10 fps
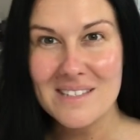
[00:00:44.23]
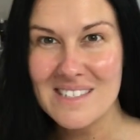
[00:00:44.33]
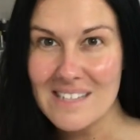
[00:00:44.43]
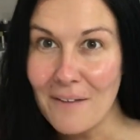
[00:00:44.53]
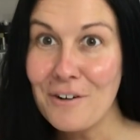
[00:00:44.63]

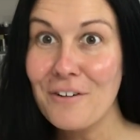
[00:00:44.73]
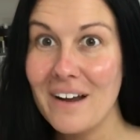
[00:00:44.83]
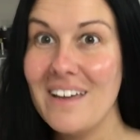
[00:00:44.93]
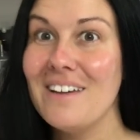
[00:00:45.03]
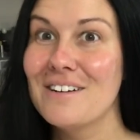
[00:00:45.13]
7 or
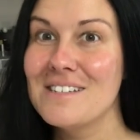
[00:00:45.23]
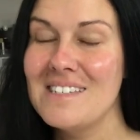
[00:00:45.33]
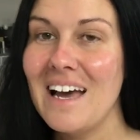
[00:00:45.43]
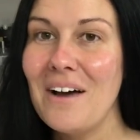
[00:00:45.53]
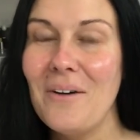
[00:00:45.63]
8 years
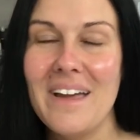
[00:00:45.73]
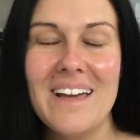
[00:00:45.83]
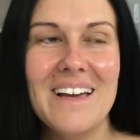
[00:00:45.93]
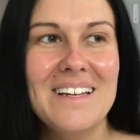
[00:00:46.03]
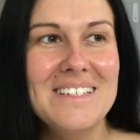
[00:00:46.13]
now,
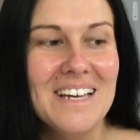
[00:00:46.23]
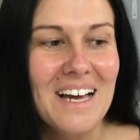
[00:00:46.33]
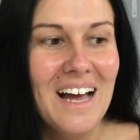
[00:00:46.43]
and